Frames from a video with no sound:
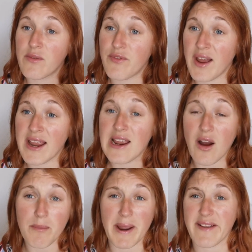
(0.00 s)
they
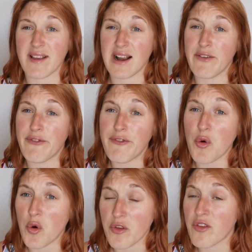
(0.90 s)
are basically
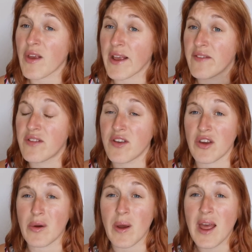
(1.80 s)
forced
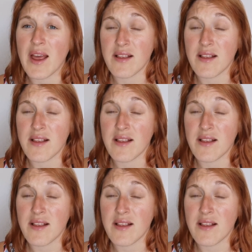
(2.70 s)
into